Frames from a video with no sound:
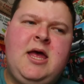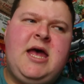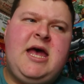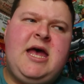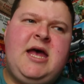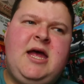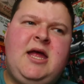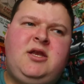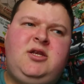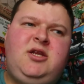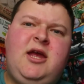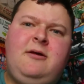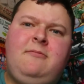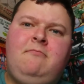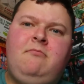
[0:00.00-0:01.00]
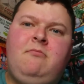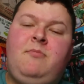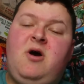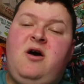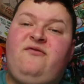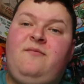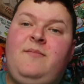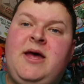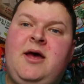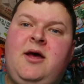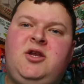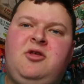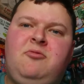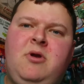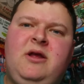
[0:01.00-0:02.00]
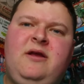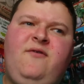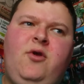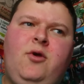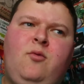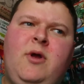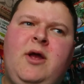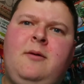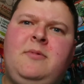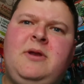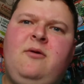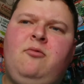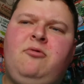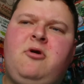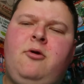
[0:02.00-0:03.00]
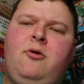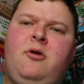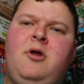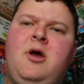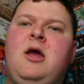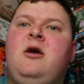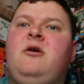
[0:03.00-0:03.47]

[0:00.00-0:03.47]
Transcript: And yeah, apart from that, I just want to give you a quick update of what's going on.